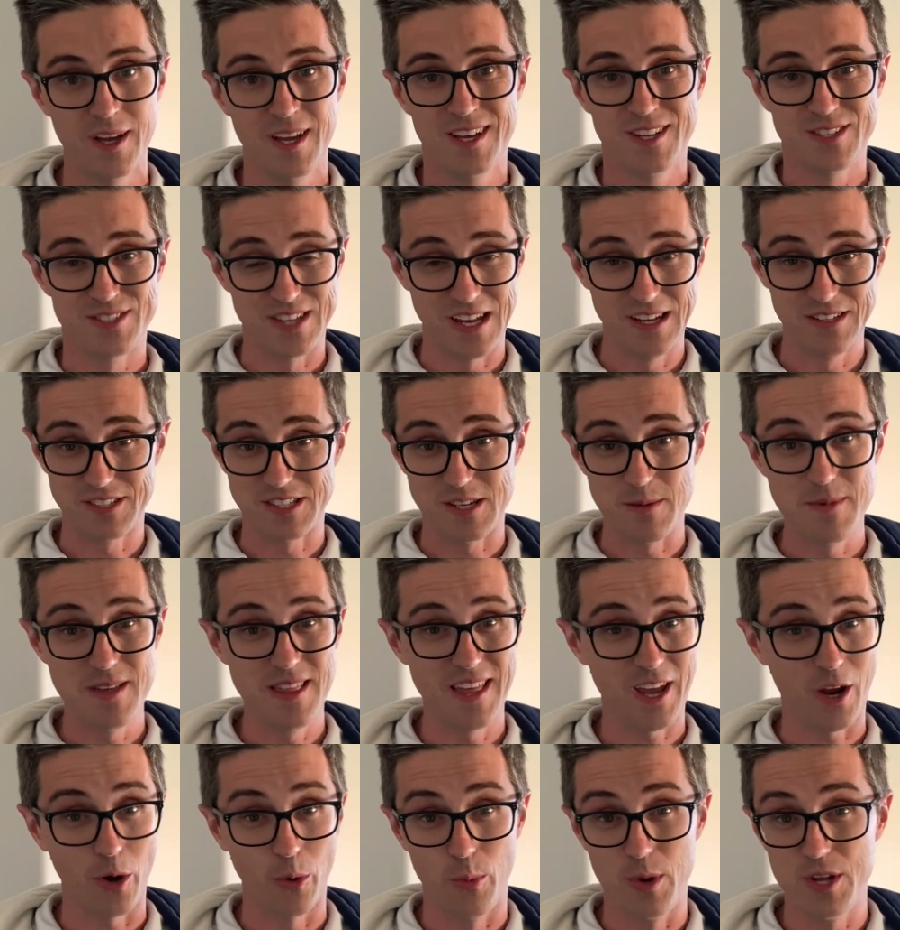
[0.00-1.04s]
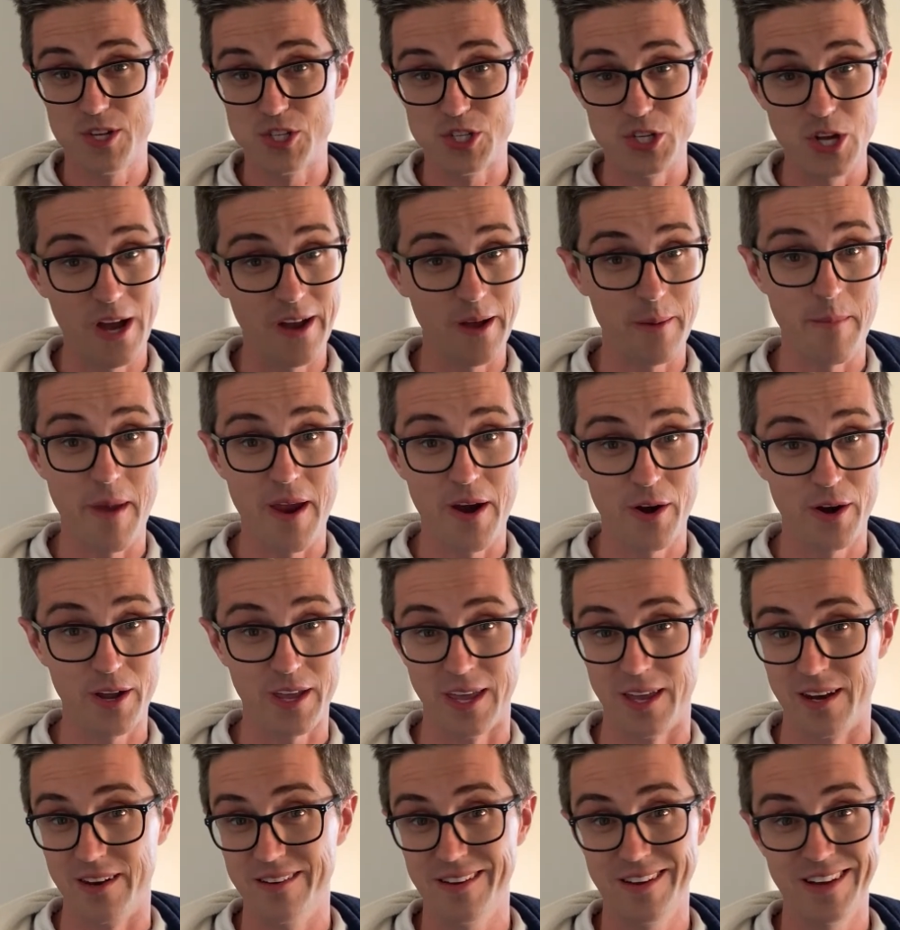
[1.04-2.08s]
Sounds to me like a rich young
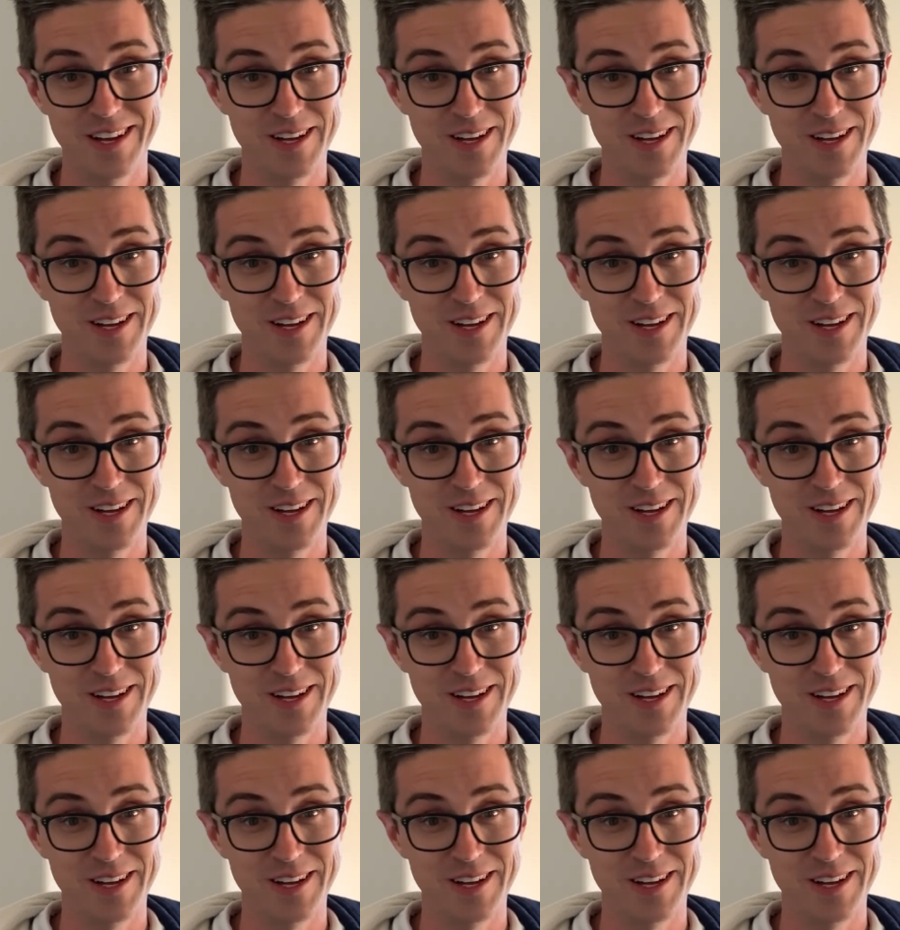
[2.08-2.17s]
American.